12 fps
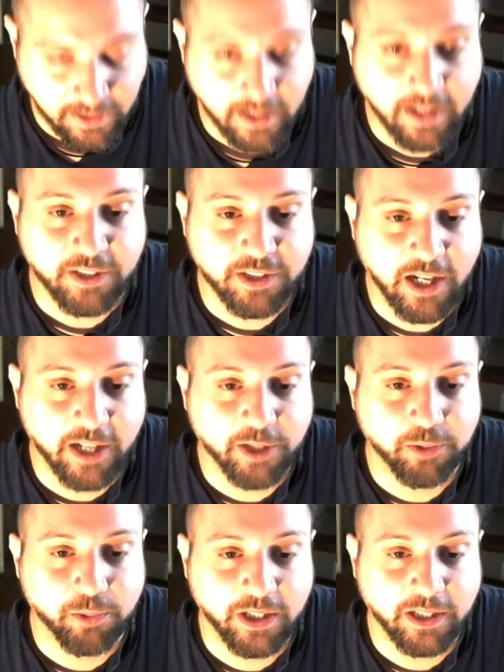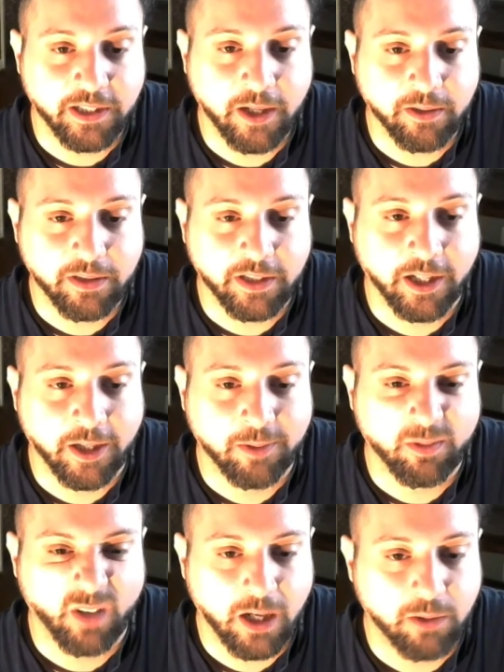Just kind of ringing out there.
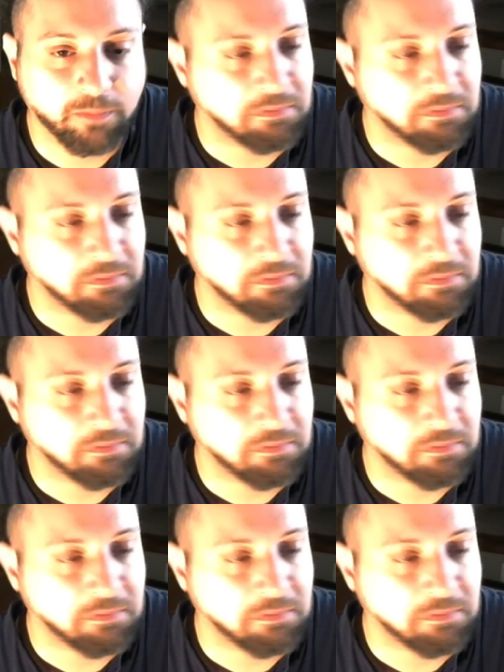Wow.